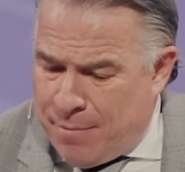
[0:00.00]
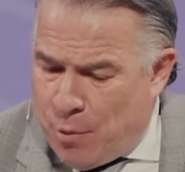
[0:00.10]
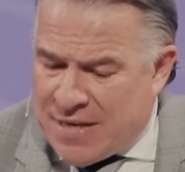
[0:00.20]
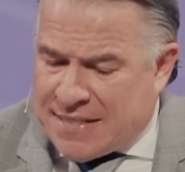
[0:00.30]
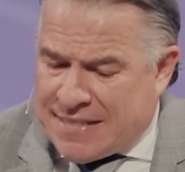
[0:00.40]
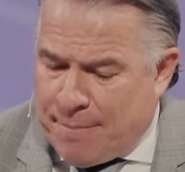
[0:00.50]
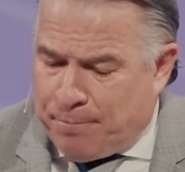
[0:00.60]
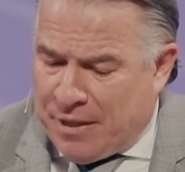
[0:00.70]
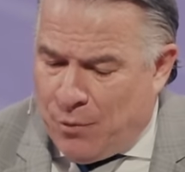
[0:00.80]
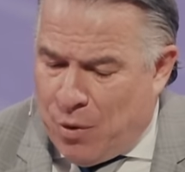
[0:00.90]
But we
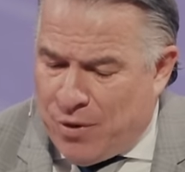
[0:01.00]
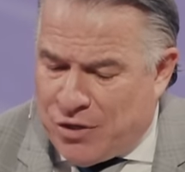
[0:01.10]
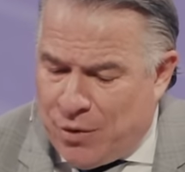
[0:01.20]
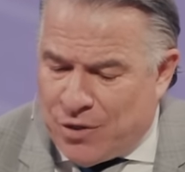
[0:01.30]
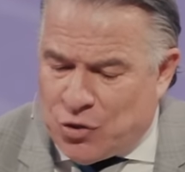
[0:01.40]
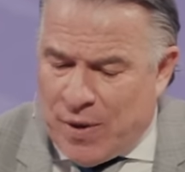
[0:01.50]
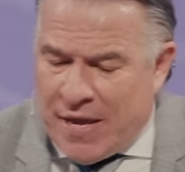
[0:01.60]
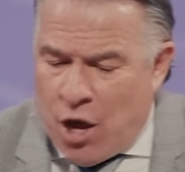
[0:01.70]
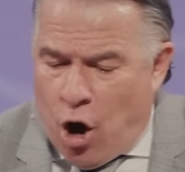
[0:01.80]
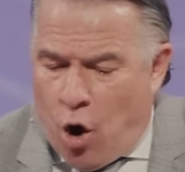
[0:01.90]
simply, what we do is
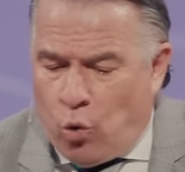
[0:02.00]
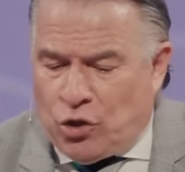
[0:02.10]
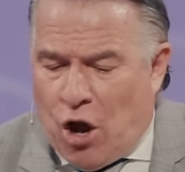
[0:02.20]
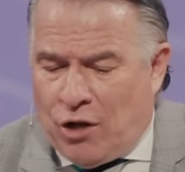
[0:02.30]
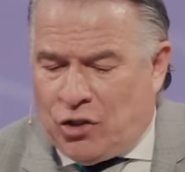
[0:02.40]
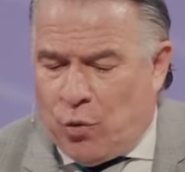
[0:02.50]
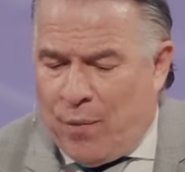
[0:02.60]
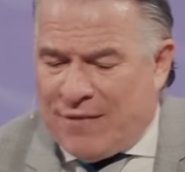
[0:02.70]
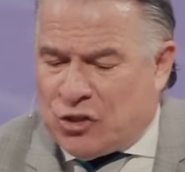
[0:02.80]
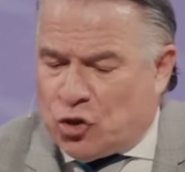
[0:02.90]
we hold on to
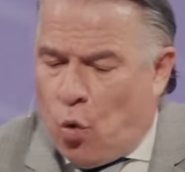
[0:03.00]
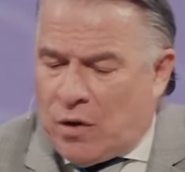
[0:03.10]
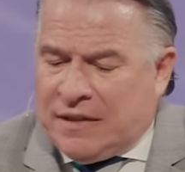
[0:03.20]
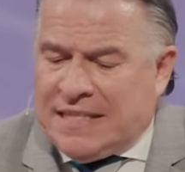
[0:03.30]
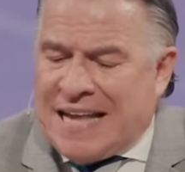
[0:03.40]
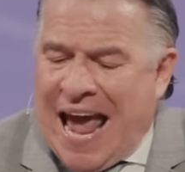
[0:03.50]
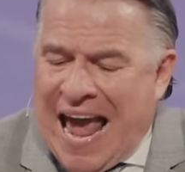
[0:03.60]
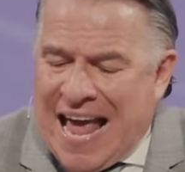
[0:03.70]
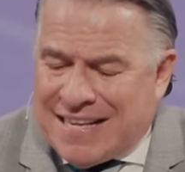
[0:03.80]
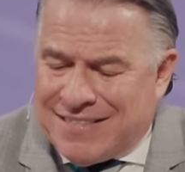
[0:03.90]
it. We have swordless
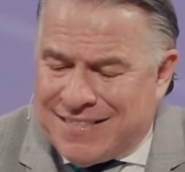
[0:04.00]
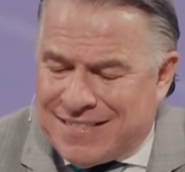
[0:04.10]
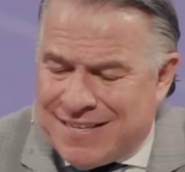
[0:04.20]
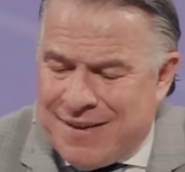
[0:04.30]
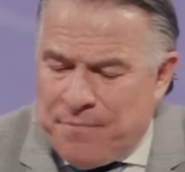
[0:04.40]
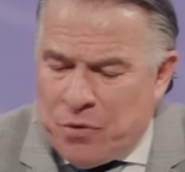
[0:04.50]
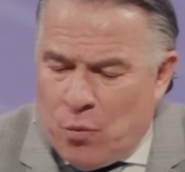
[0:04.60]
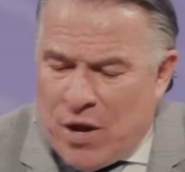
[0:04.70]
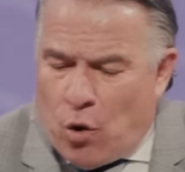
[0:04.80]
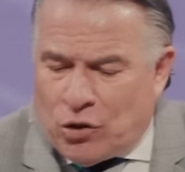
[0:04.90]
hands.
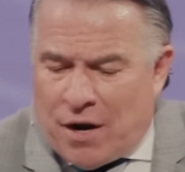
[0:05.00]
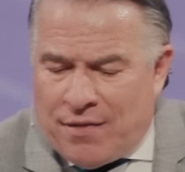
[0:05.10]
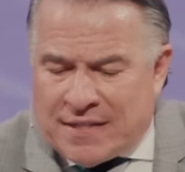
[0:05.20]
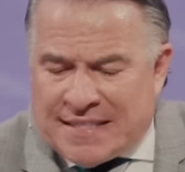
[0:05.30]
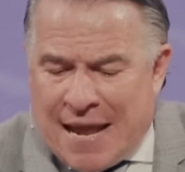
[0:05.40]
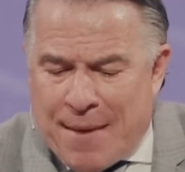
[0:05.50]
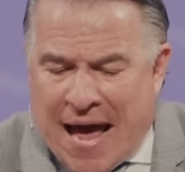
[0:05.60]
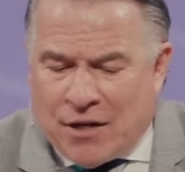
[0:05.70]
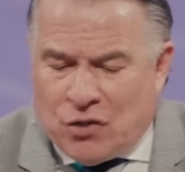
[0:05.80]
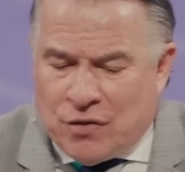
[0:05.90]
We hold on to the same
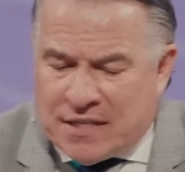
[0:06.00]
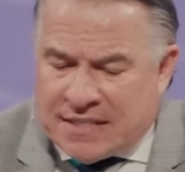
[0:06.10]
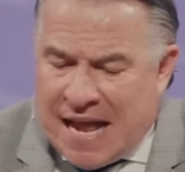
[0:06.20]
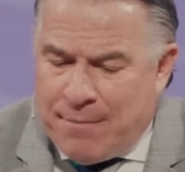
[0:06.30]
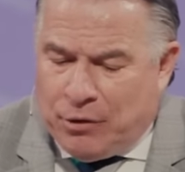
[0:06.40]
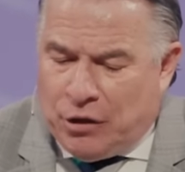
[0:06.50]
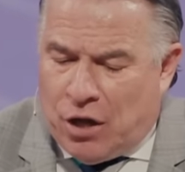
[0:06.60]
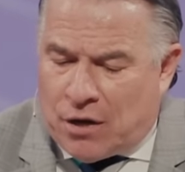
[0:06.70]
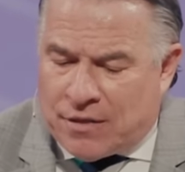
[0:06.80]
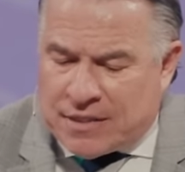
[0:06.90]
attitude, the same
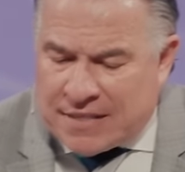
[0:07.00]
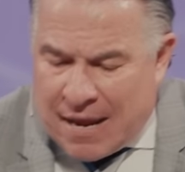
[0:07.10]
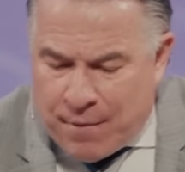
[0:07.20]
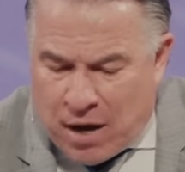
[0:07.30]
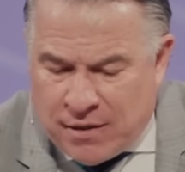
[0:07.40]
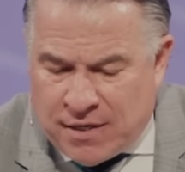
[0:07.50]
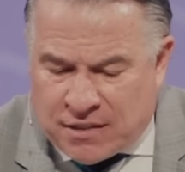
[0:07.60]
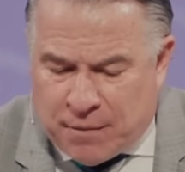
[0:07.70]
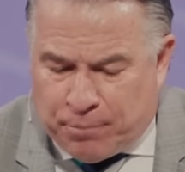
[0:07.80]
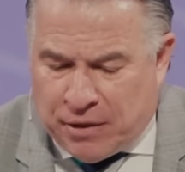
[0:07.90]
look, the same
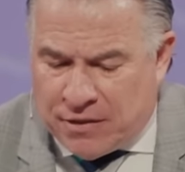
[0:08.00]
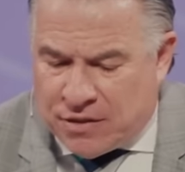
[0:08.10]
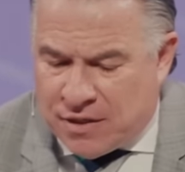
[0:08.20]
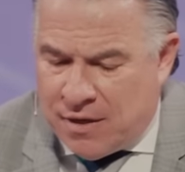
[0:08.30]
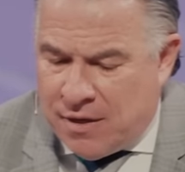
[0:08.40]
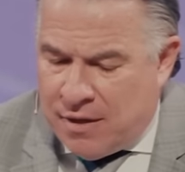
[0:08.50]
undisciplines.